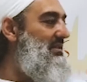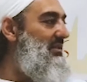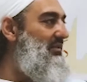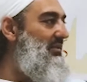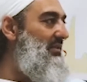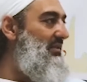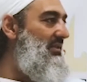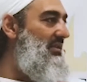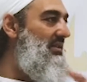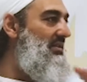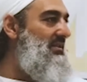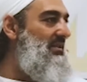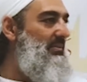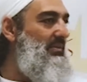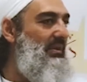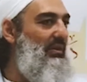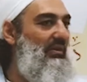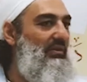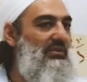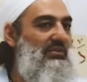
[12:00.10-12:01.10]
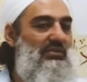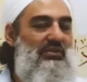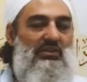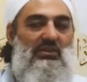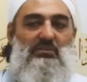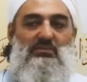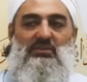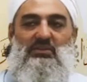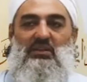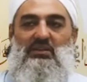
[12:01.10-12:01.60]
different things depending on the
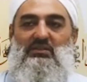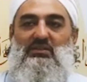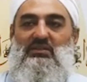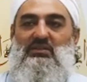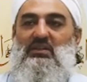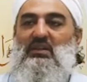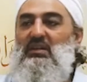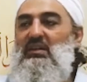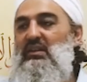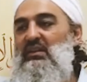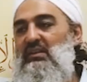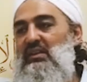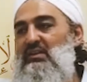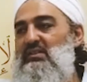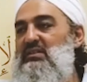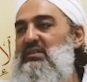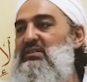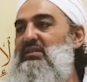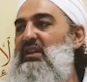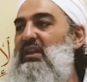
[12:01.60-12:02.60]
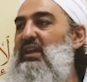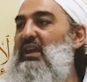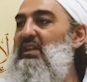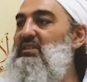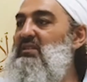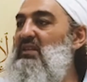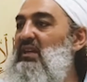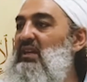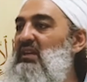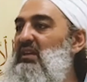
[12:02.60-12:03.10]
circumstances. That's it,
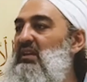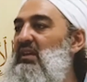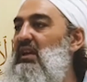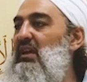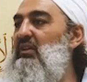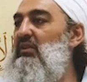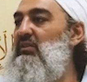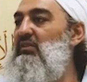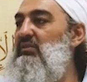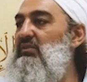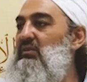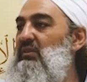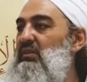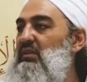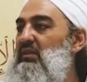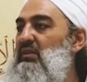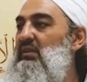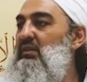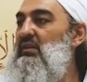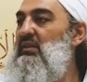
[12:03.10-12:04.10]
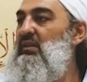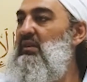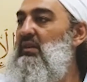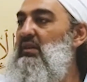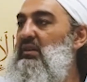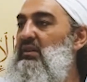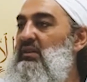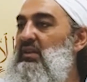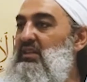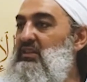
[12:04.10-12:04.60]
zakat's taken care of.
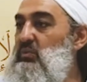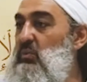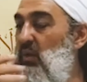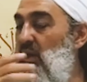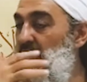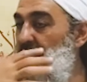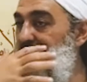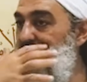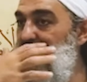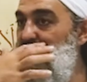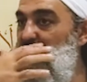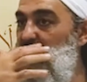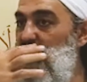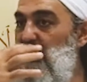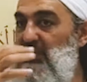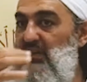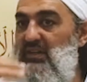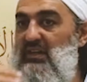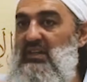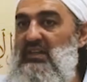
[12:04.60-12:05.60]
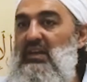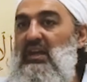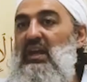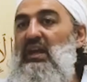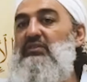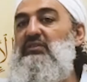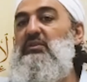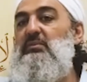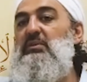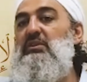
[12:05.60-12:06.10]
That's why in the Shafi'iyah, you don't
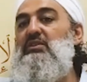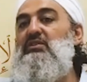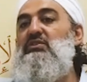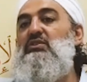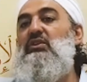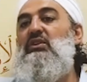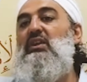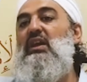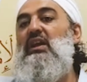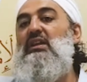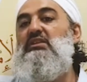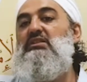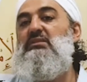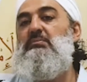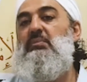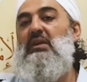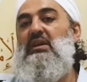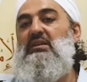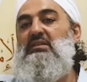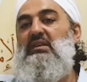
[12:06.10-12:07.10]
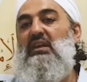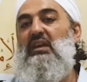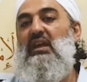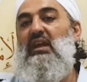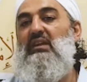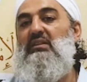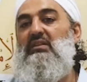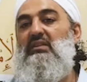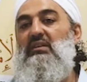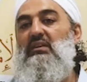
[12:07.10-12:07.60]
have to be a certain age to pay
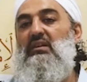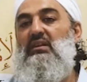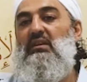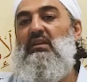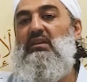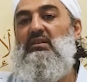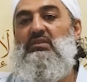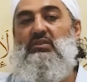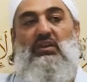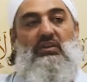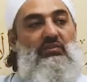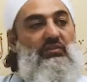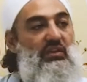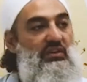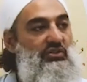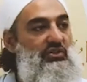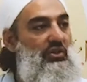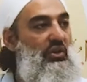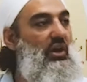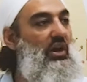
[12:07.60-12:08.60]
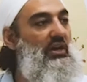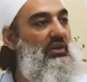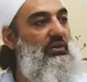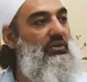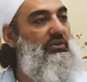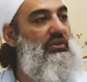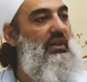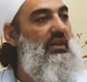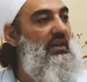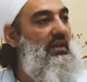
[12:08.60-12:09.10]
zakat. So if a
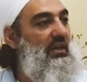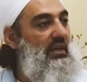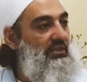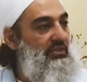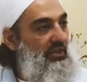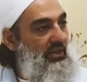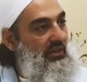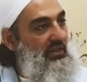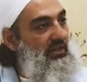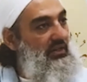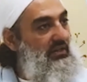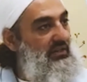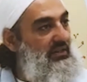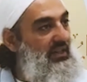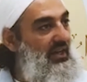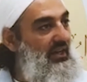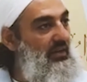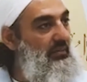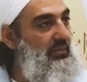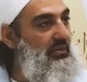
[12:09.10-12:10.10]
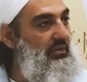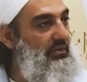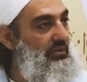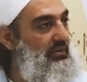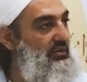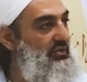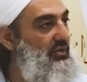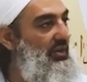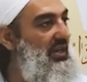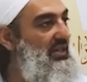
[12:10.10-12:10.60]
child has got an endowment or
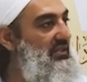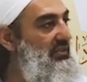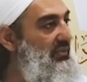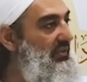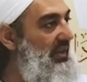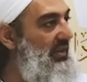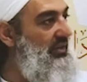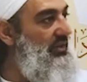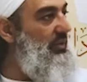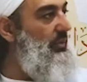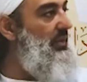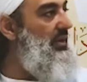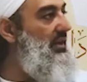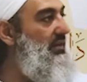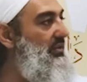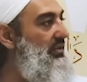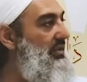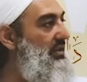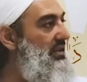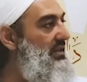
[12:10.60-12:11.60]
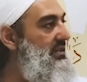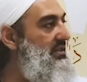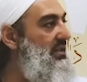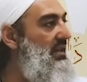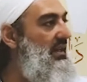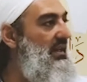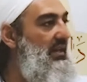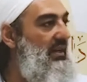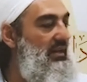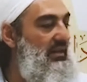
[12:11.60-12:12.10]
a trust fund or whatever it is,
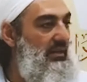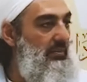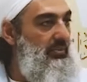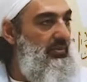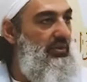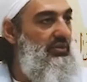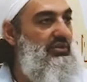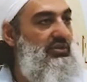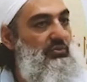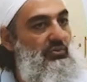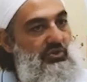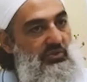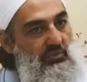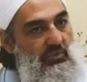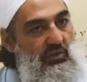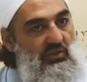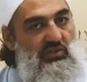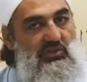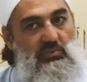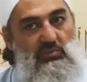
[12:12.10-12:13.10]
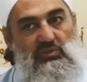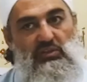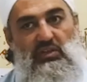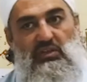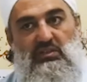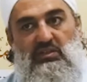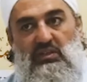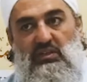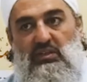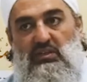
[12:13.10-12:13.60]
the person responsible, the
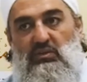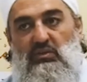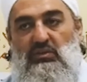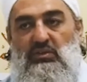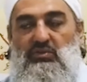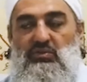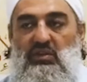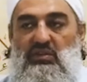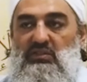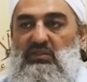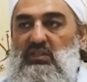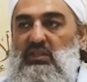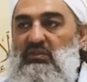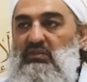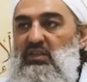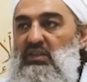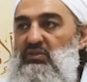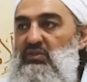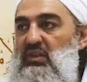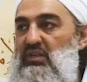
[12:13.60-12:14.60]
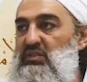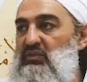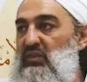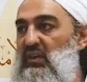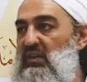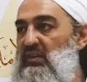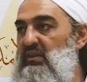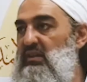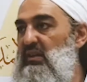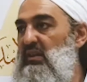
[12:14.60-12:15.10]
executor or the trustee of that trust
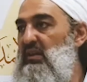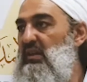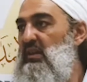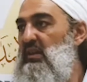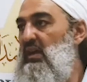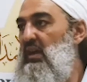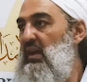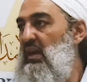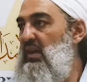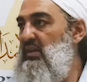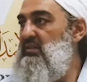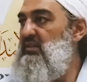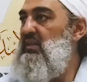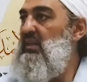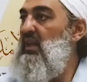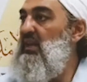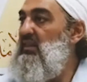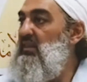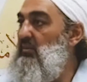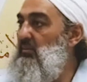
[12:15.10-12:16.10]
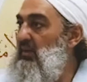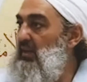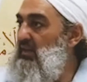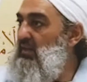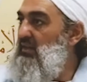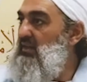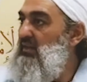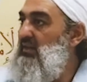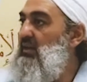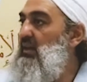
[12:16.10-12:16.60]
fund, has to get the
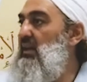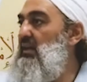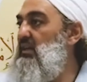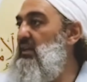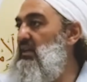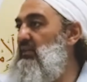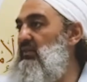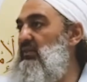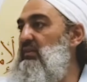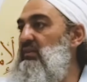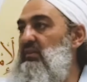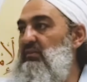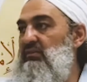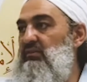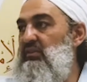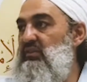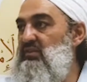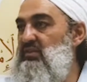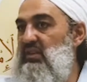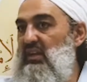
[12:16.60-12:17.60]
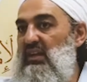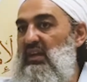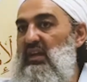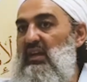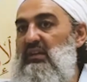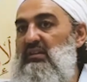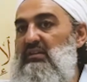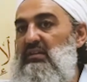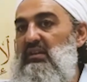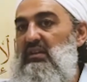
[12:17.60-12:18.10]
money and give it for the
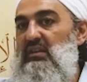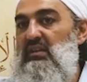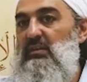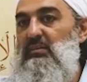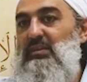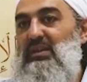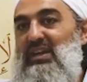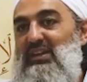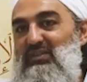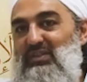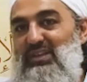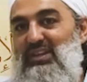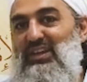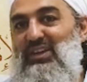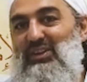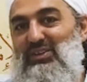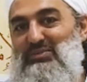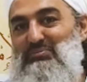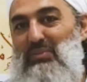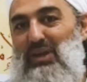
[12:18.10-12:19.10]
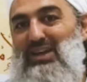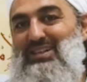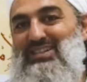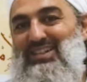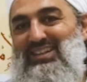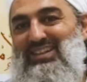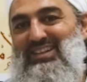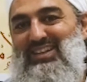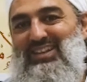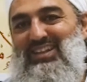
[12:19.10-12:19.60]
zakat. But everything else
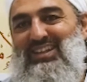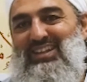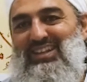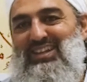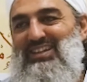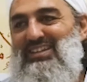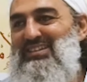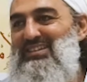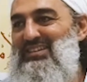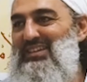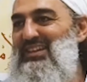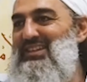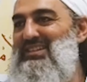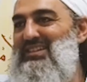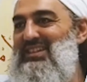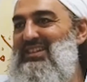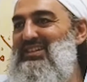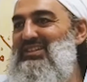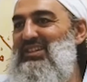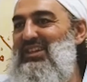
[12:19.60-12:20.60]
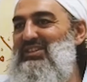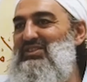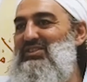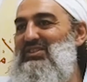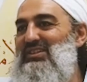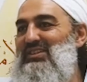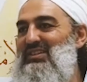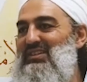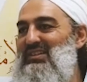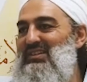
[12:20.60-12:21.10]
basically needs an
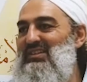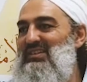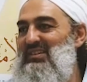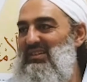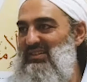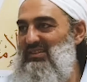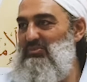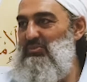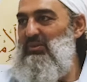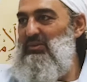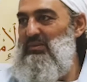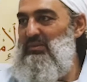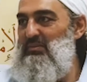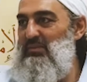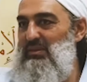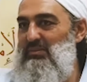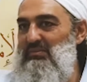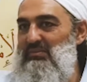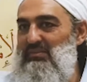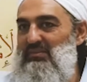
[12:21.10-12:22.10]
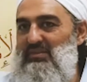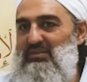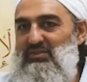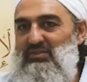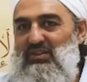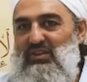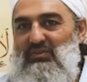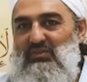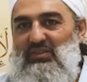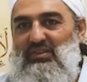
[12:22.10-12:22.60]
intention. That's what Imam
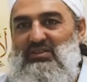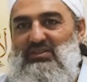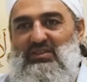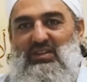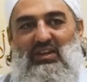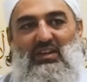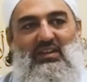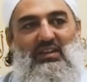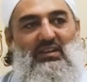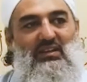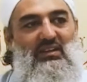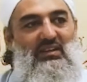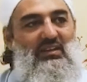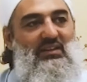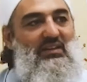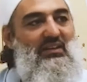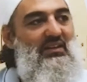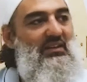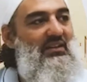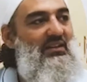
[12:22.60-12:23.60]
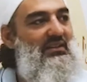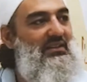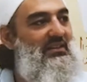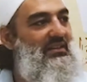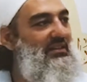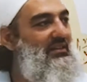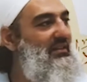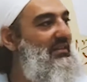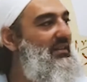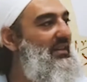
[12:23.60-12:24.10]
Shafi'i is saying.
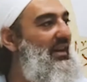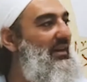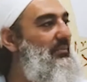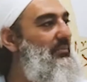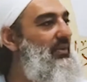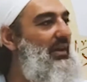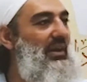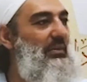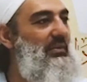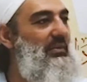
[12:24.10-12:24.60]
You can't pray